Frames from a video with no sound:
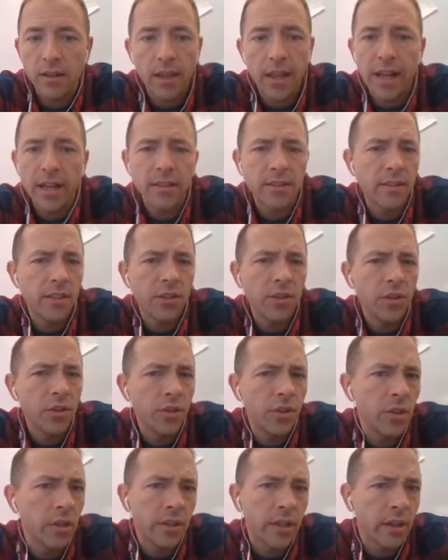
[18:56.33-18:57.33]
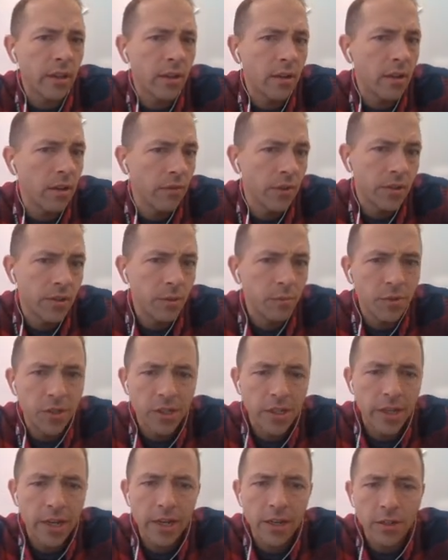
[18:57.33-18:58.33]
class that you took that covered some
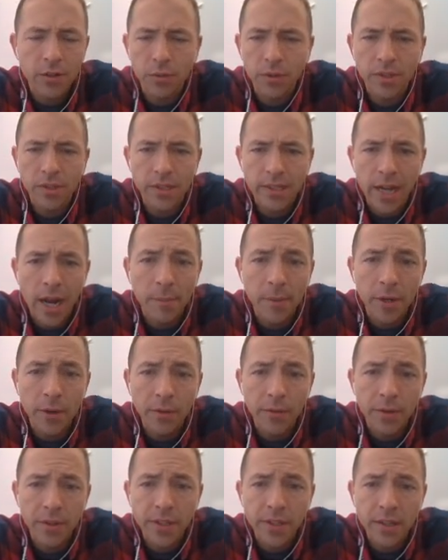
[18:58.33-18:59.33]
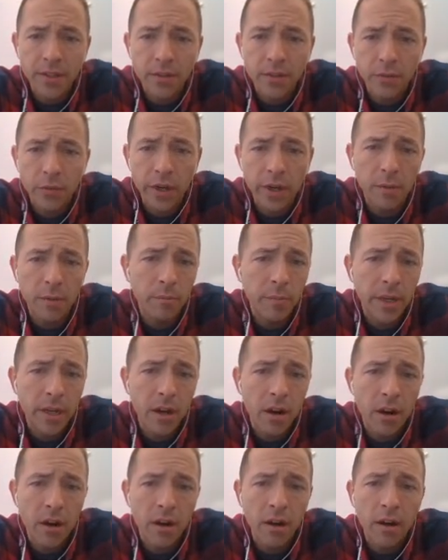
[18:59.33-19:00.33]
genetics, or it's dominant recessive, where you had
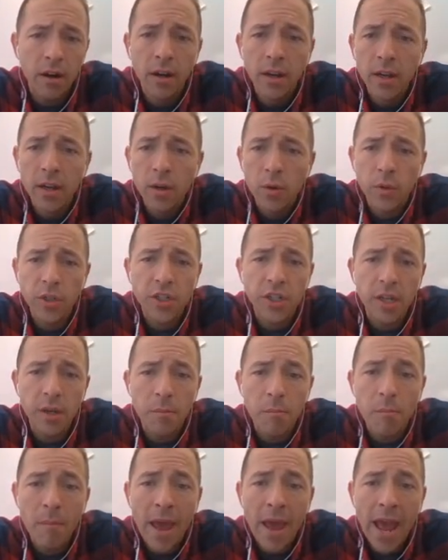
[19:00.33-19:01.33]
big R, which can